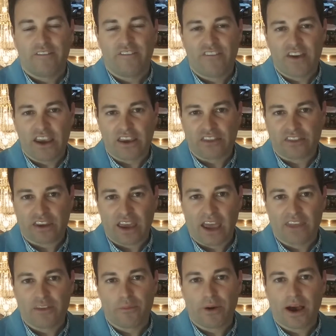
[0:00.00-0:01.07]
faith
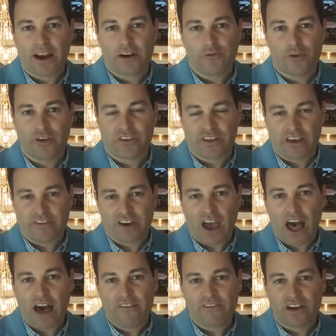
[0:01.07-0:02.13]
and the buyer really has to have
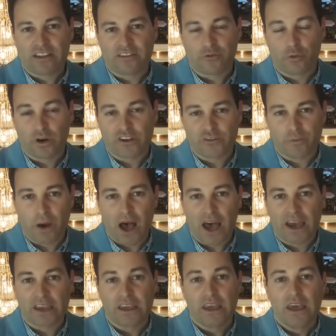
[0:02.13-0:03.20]
confidence in what he's
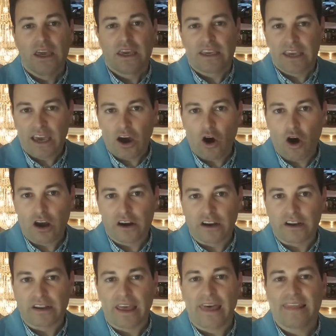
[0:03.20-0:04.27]
buying, get
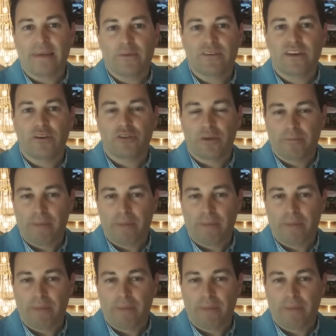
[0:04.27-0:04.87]
audited. And let me tell you what the